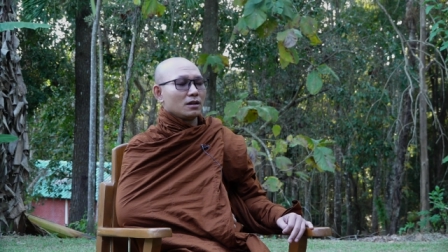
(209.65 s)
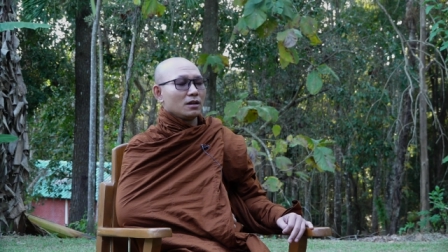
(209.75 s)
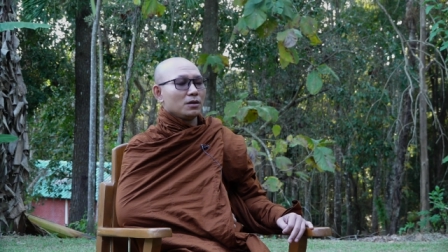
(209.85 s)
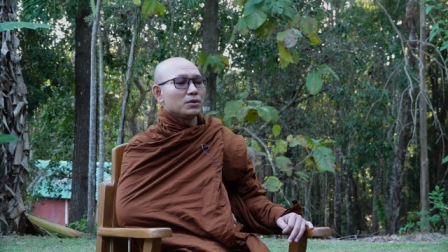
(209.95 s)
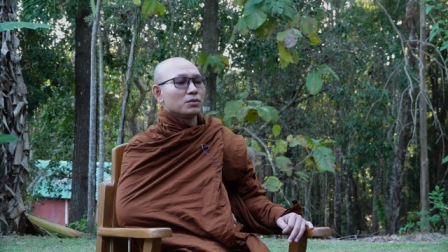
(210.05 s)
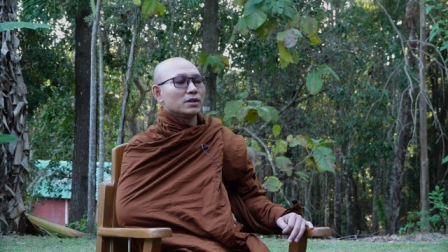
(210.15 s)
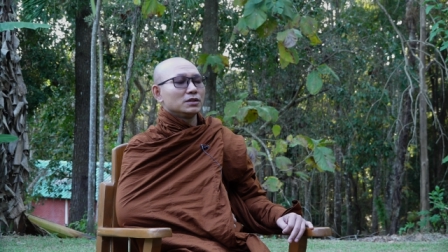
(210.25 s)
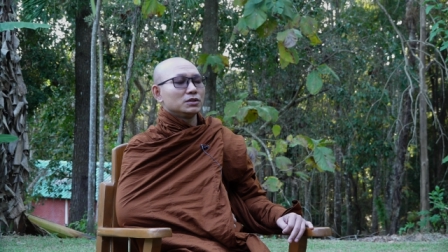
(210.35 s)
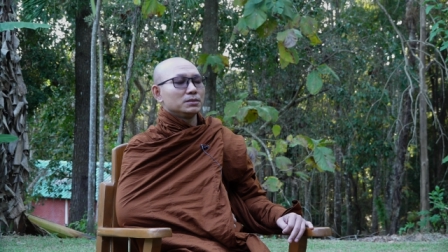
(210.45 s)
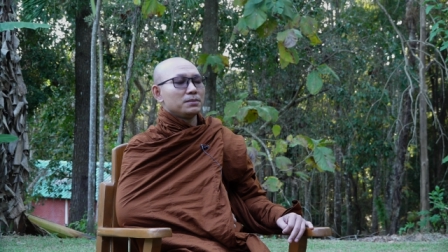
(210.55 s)
If you want
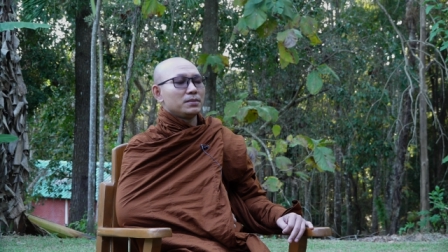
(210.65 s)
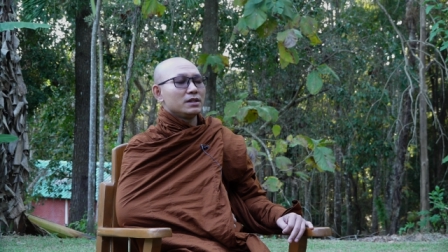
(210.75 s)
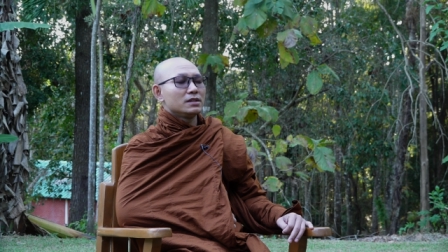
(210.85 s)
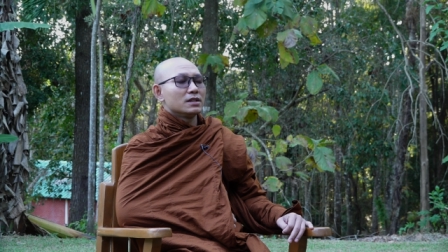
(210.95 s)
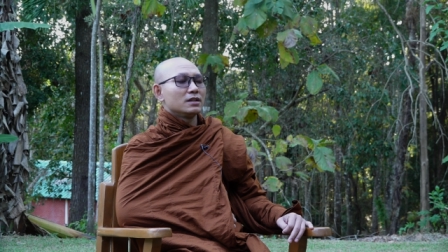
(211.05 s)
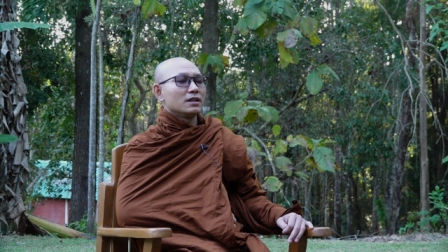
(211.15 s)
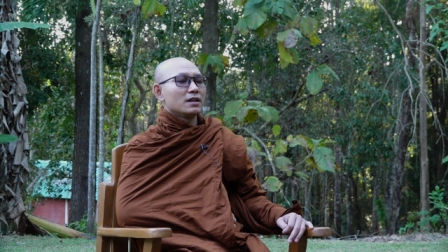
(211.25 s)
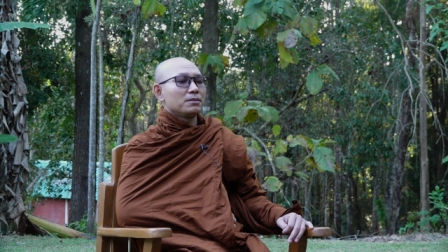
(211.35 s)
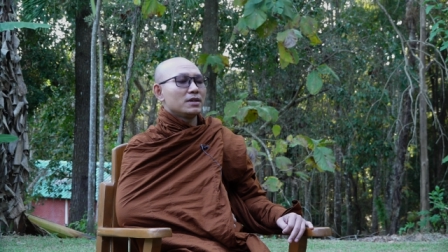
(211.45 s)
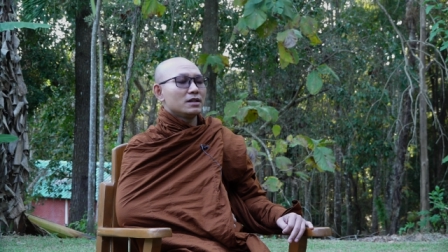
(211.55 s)
to be peace and
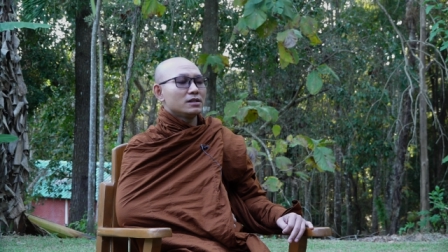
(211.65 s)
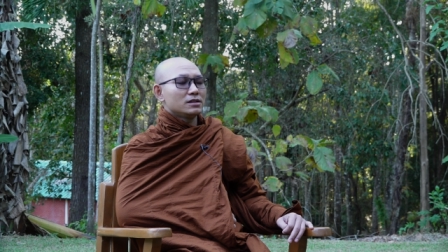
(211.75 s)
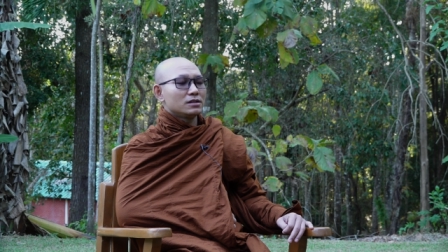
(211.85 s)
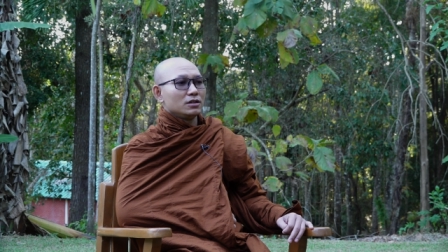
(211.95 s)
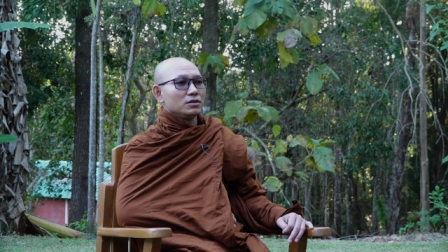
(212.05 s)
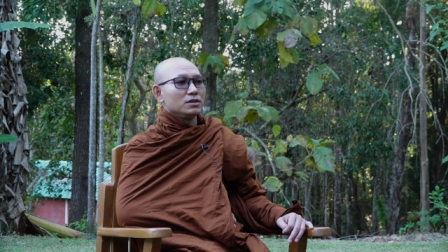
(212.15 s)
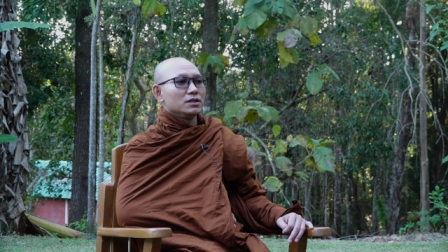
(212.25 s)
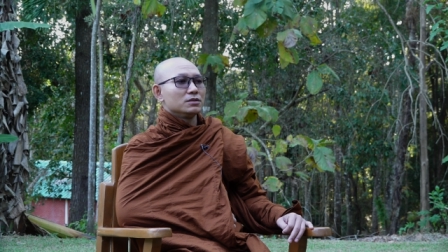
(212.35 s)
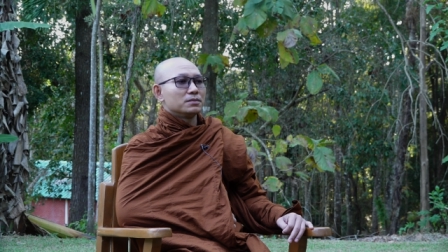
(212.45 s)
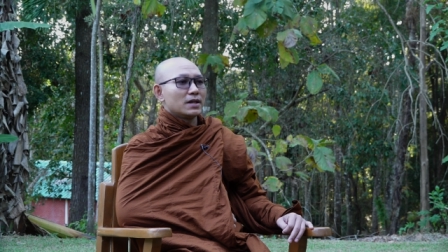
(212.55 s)
happiness, you need
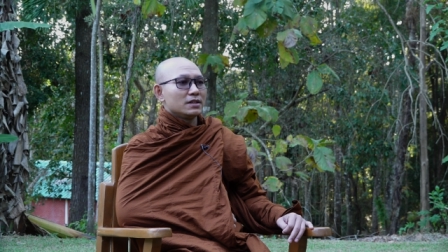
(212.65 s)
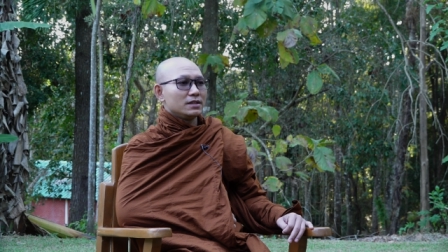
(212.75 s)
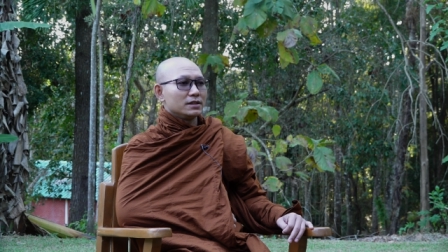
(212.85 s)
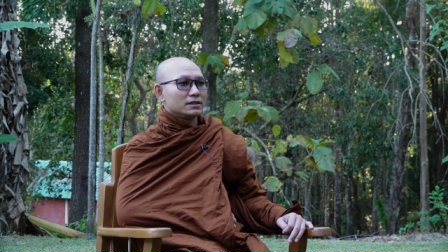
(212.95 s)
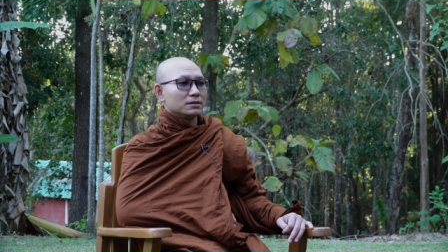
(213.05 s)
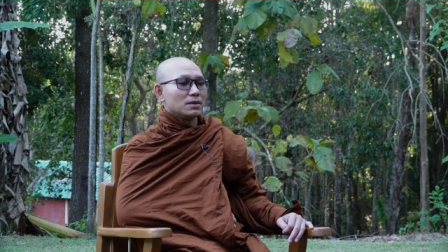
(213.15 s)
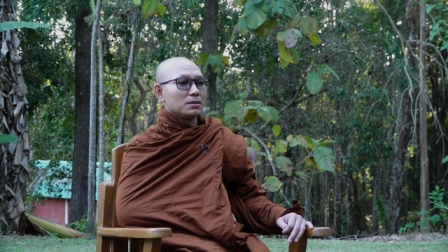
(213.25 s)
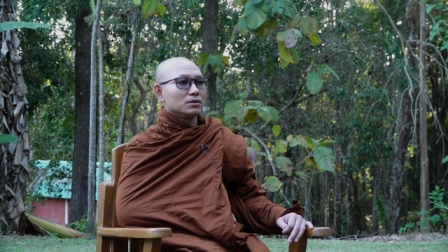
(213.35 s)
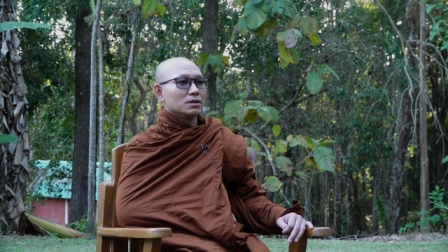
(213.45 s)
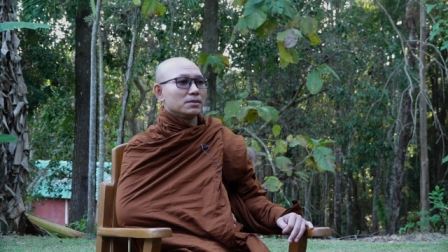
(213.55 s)
to practice
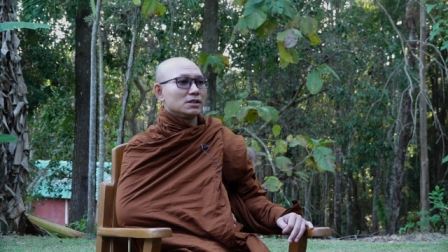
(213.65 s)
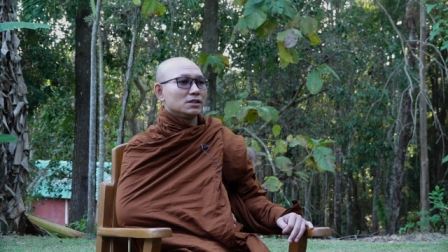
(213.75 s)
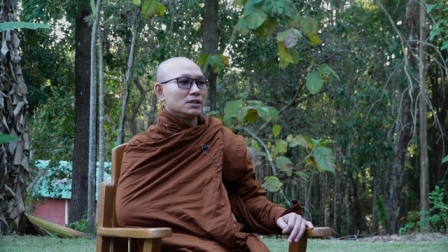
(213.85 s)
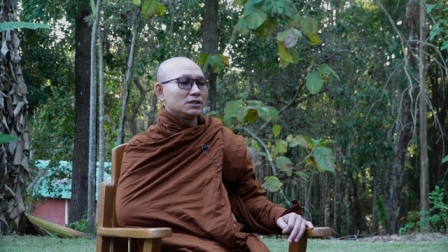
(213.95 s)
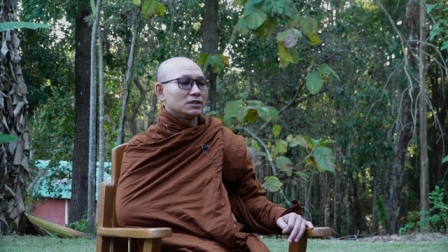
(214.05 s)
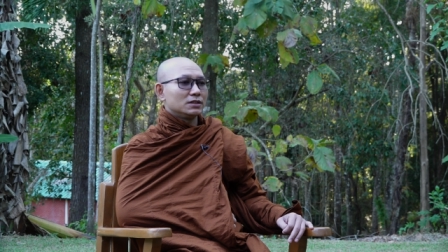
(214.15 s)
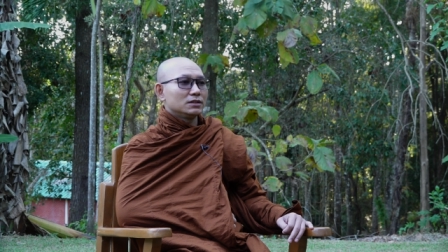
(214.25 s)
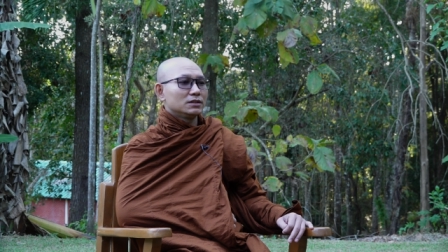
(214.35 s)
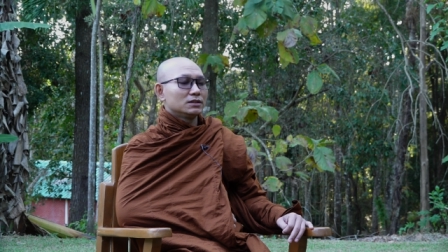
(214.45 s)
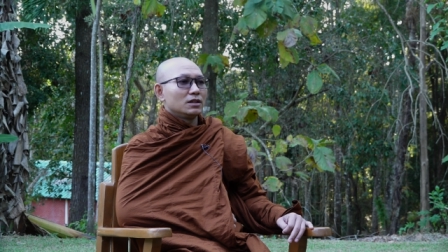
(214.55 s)
mindfulness
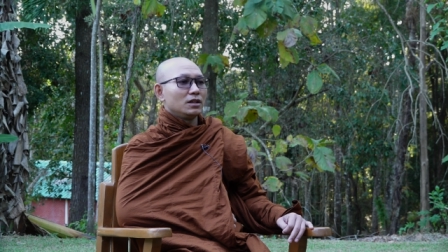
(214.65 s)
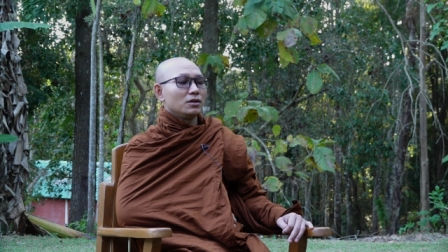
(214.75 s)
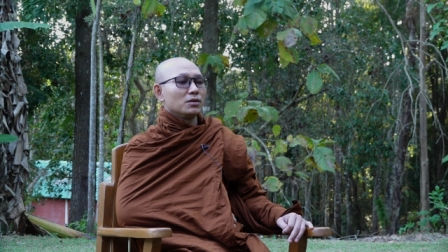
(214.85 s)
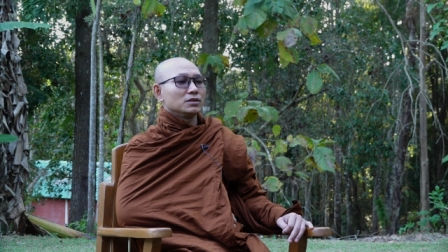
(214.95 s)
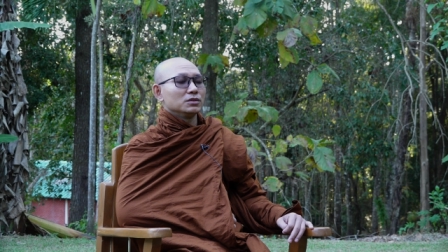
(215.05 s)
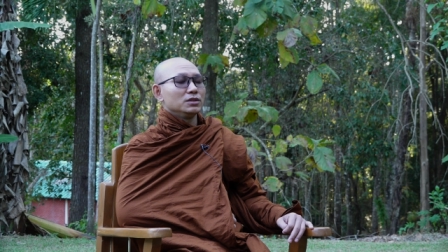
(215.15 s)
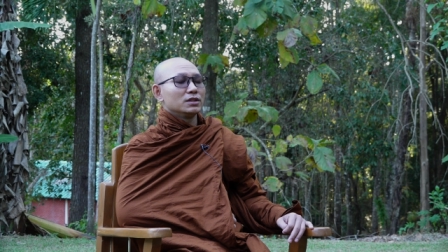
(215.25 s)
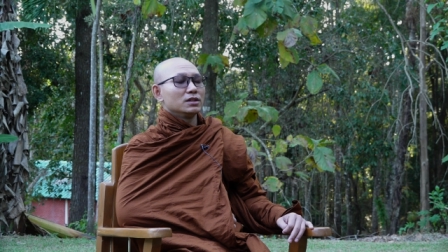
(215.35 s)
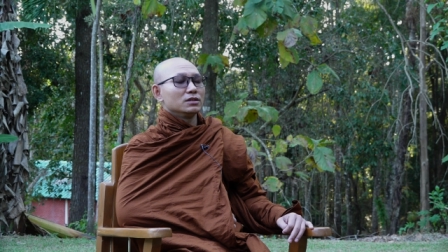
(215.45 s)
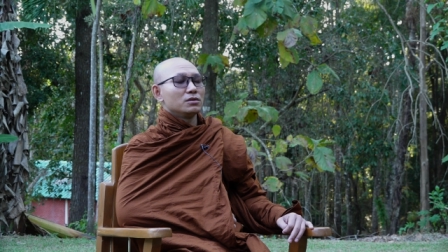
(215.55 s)
meditation. And also you
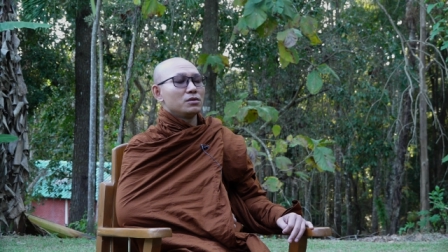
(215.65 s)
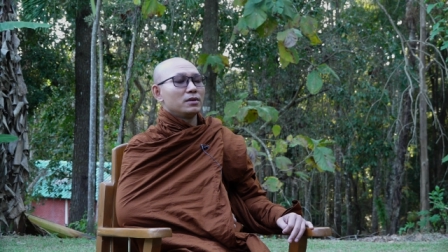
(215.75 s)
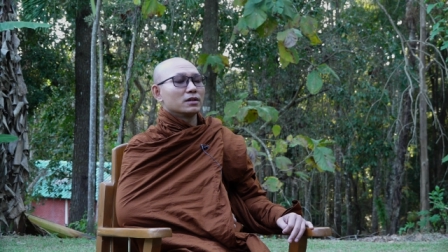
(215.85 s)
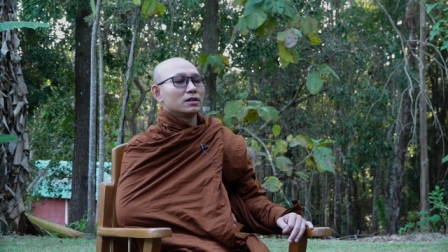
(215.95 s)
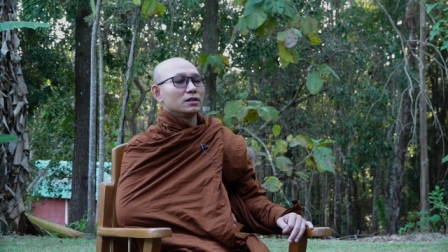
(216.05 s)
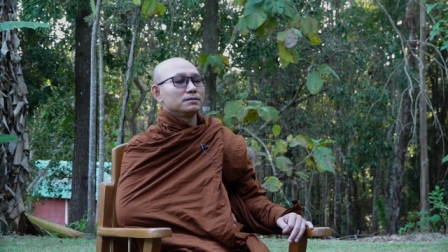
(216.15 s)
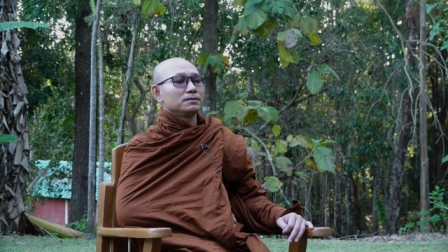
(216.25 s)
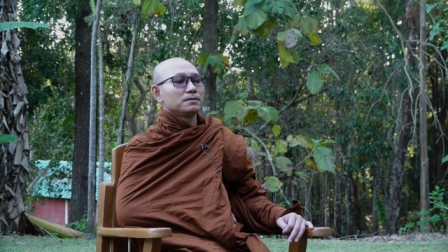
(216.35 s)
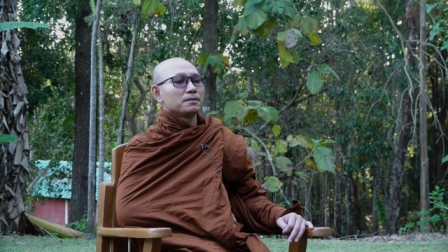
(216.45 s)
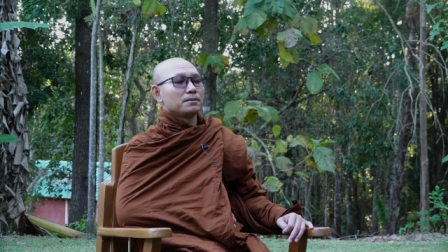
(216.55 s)
can overcome,
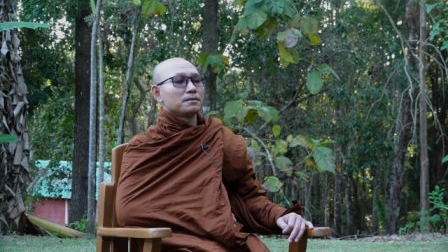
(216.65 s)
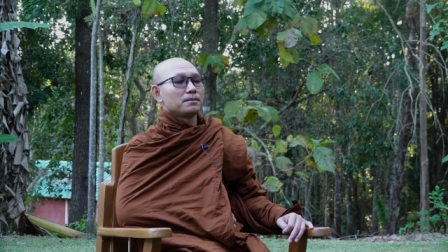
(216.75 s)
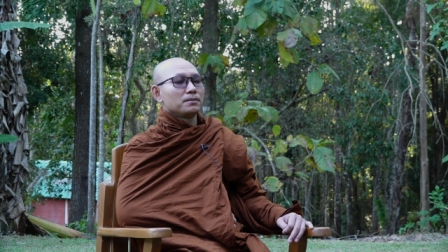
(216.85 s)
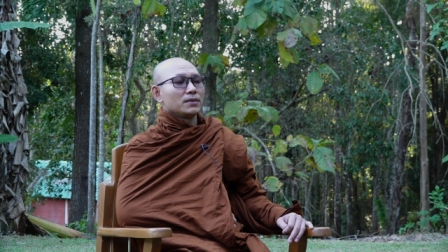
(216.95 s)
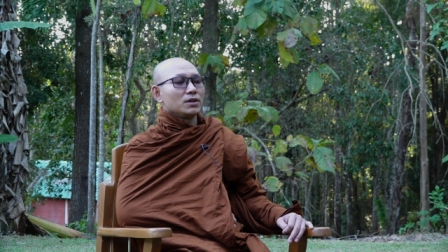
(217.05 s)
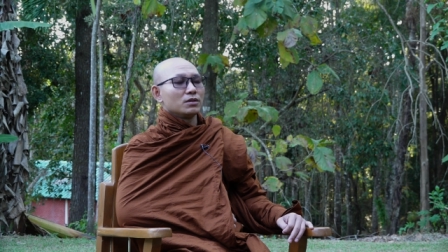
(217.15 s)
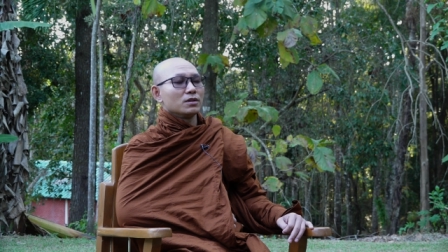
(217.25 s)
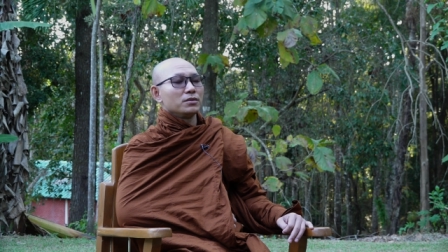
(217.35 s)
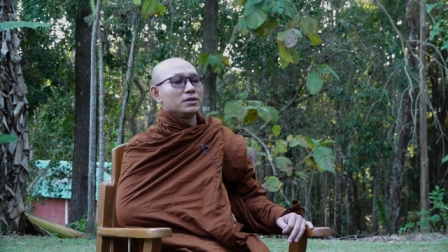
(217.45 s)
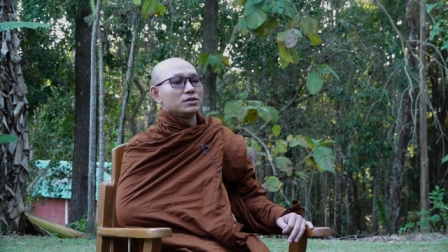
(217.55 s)
you
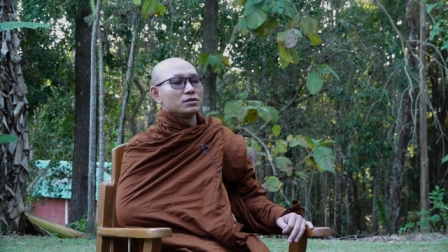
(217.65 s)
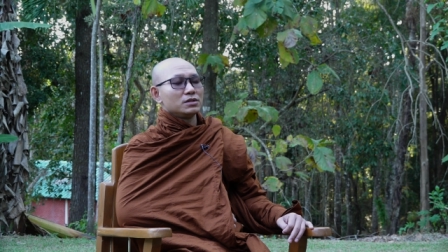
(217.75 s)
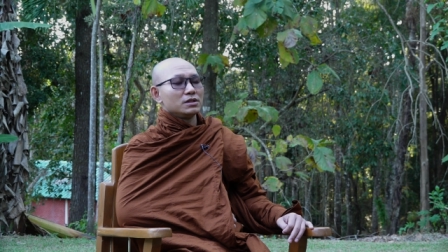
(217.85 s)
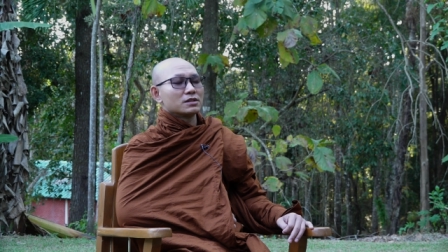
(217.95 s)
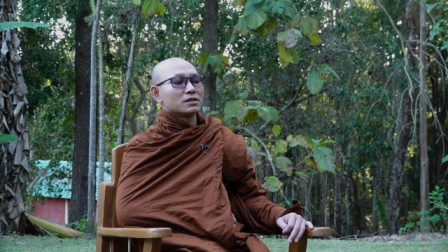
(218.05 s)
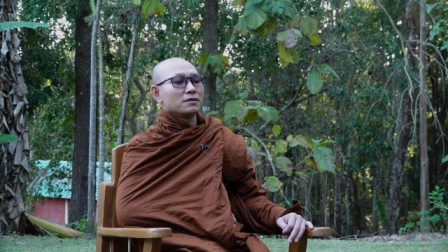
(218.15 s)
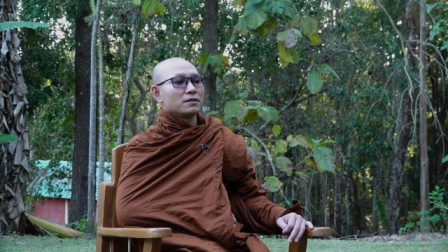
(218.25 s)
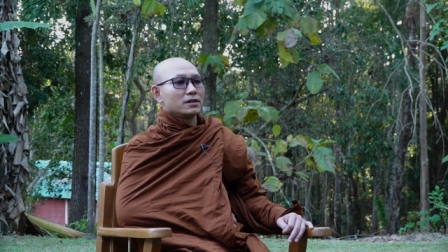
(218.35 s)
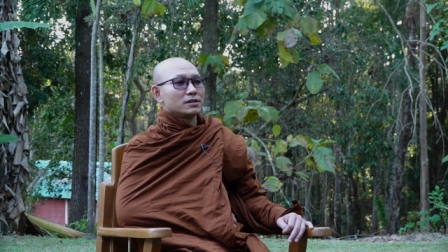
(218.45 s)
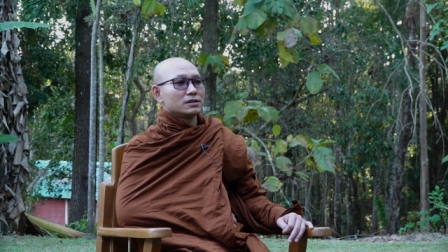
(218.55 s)
can reduce the
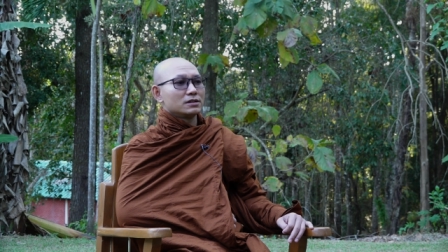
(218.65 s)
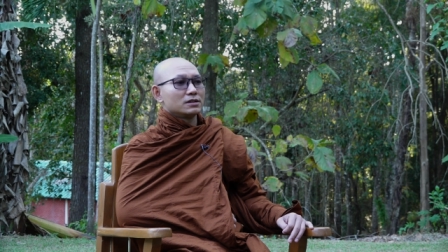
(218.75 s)
sufferings.